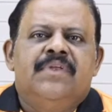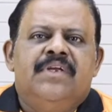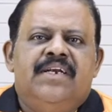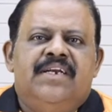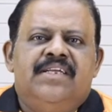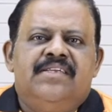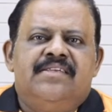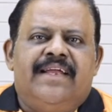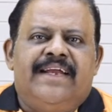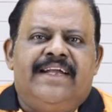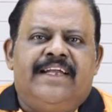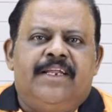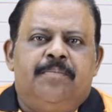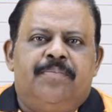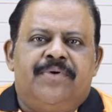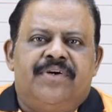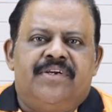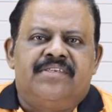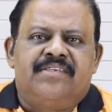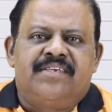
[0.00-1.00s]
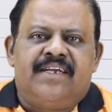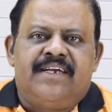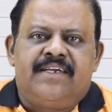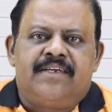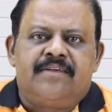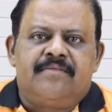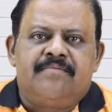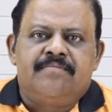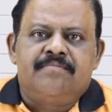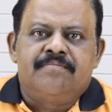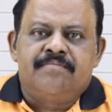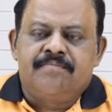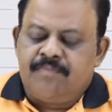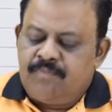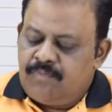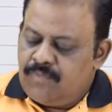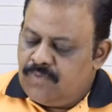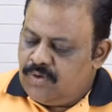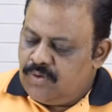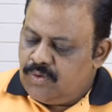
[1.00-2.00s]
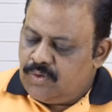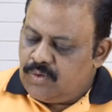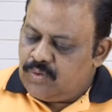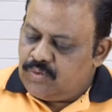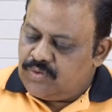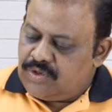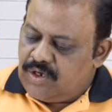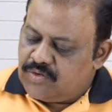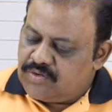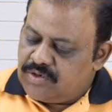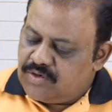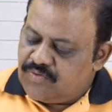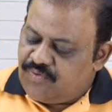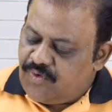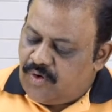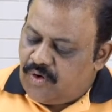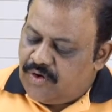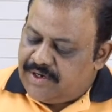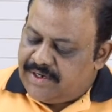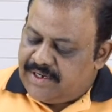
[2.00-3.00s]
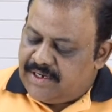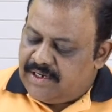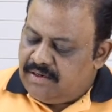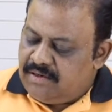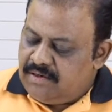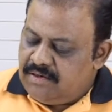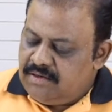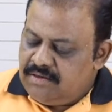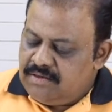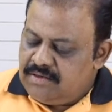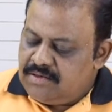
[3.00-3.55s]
It is 80%. 2014